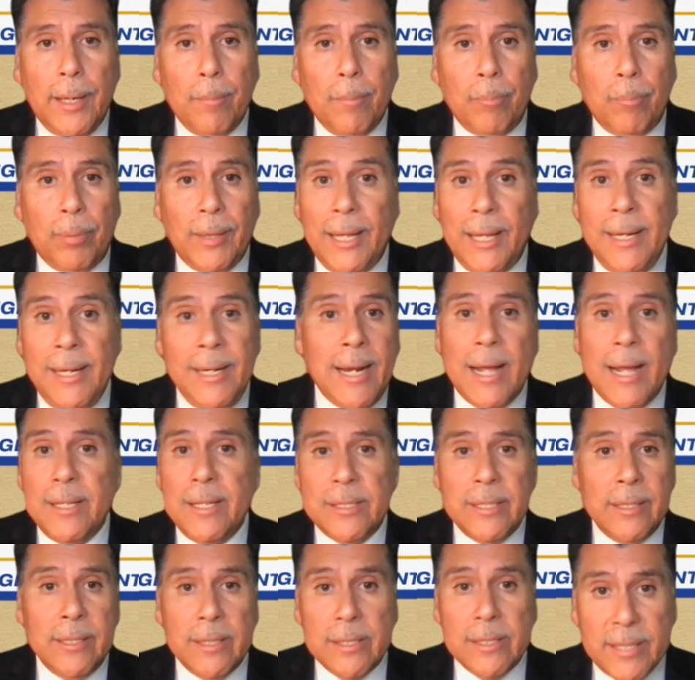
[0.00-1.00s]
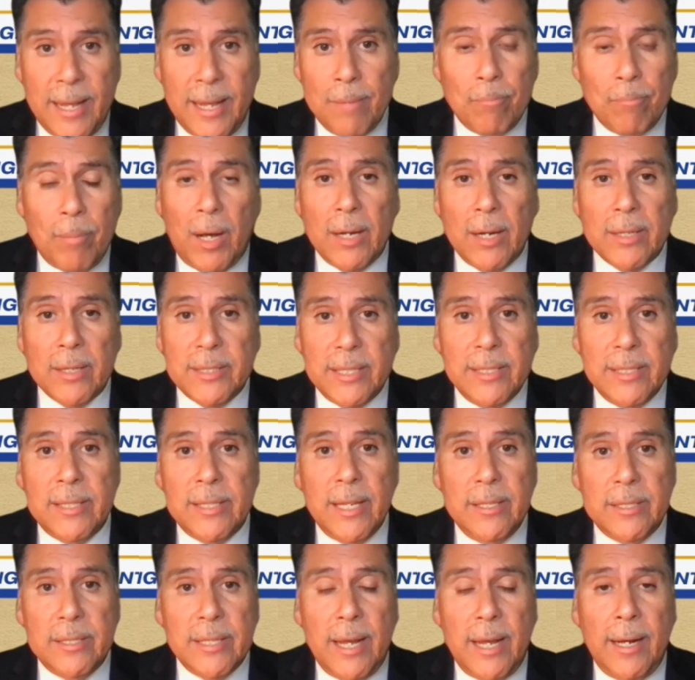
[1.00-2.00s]
Play nice in the sandbox, as
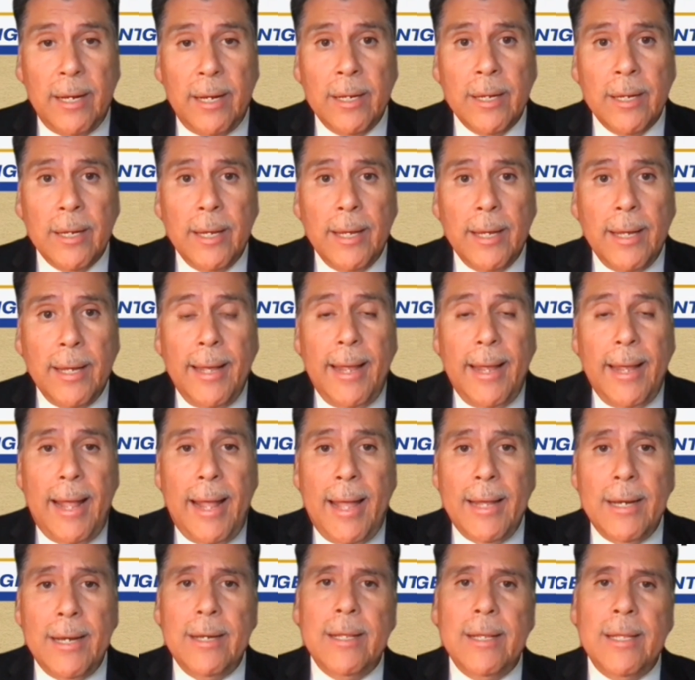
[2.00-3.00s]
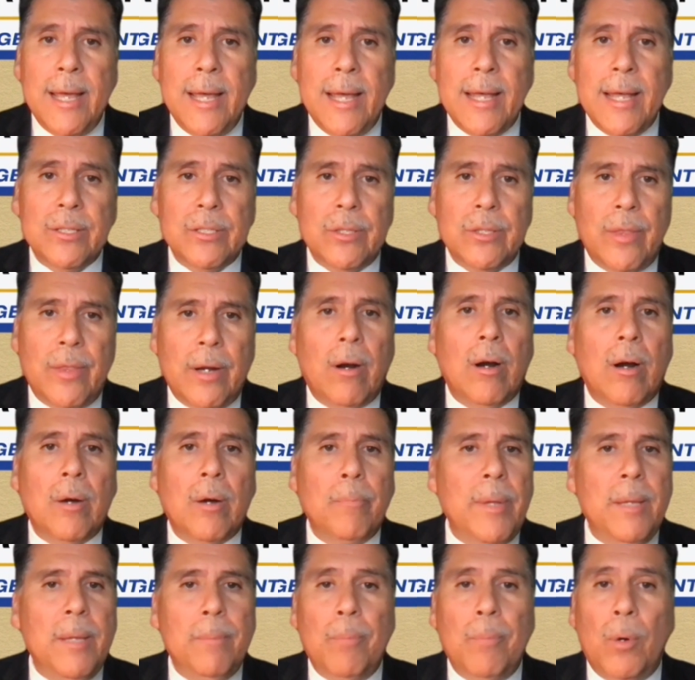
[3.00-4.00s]
they say. And yes, there are
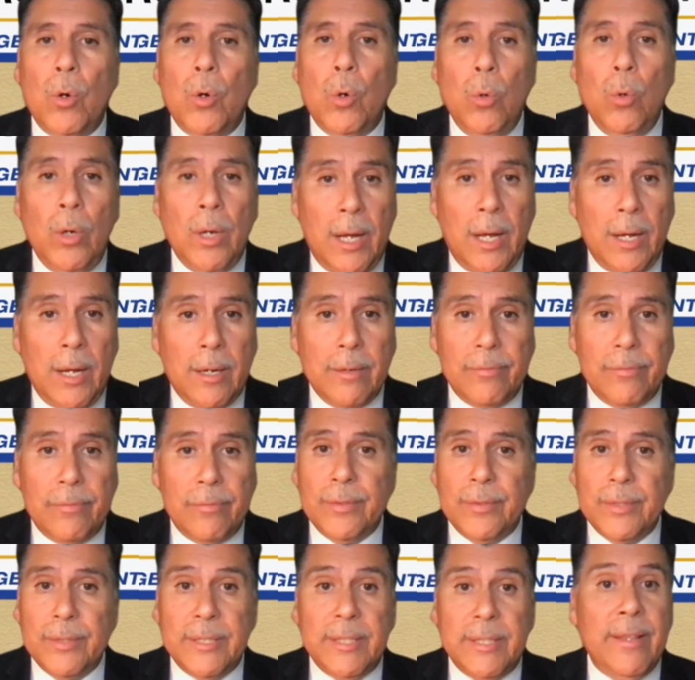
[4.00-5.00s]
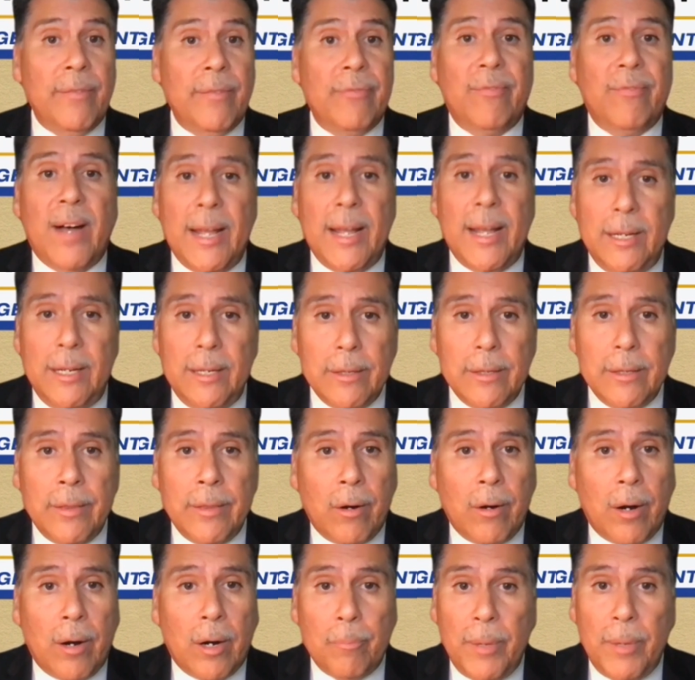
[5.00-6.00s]
people who love the fight.
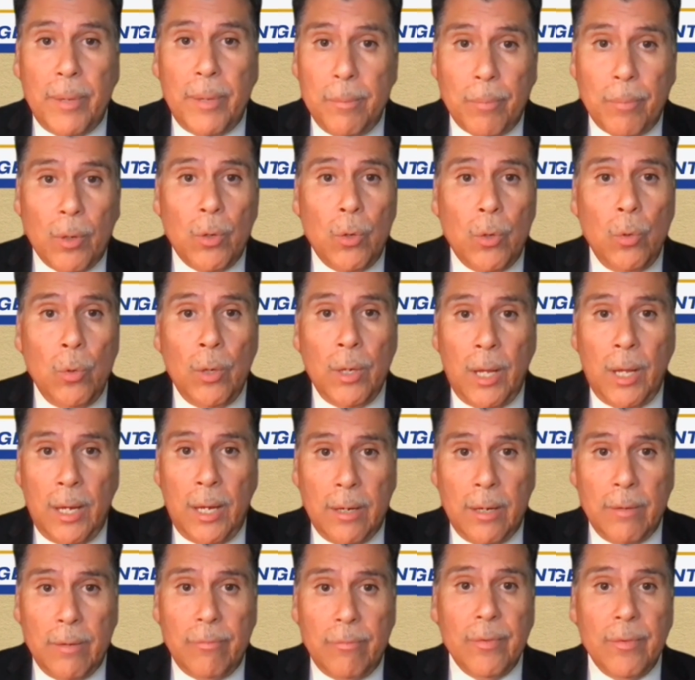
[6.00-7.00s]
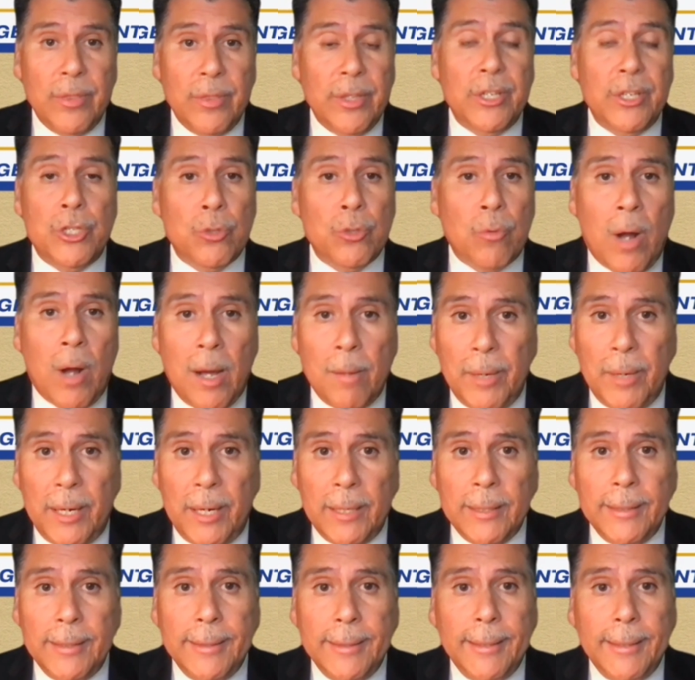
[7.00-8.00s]
There are people who love the drama.
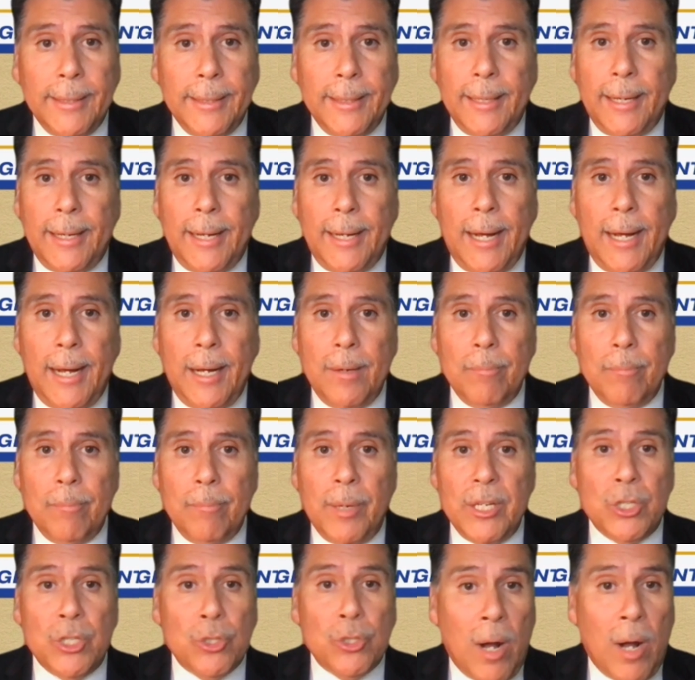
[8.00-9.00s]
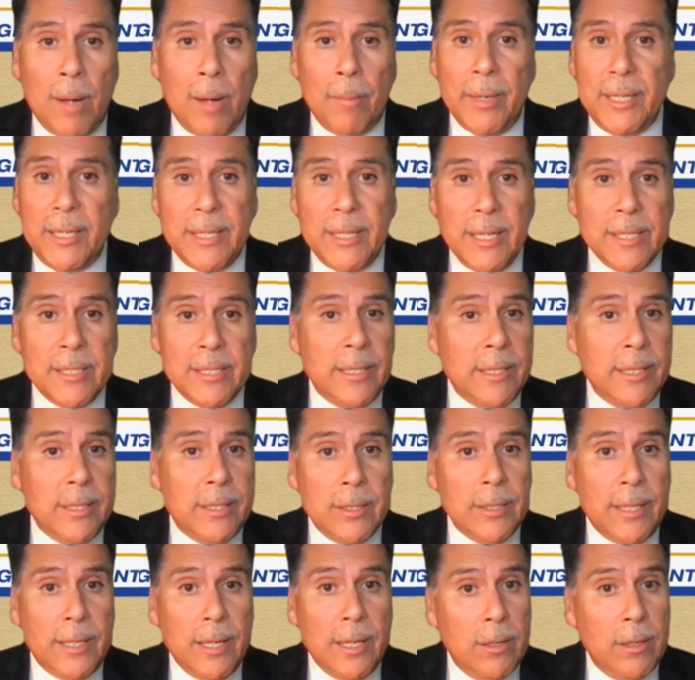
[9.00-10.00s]
But drama doesn't
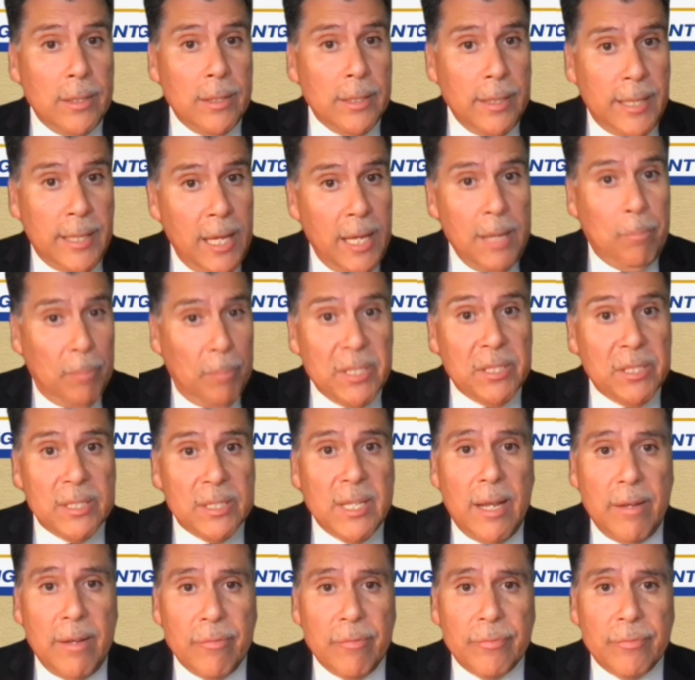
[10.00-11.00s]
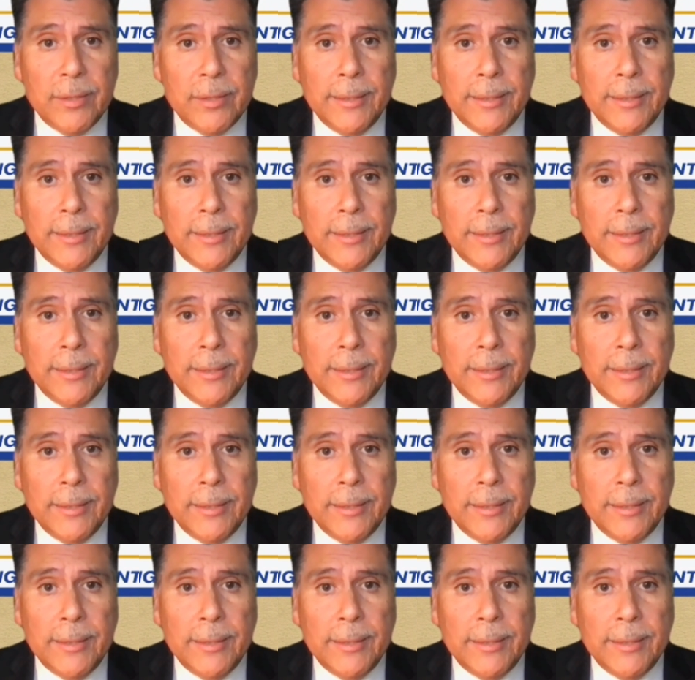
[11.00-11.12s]
keep us safe.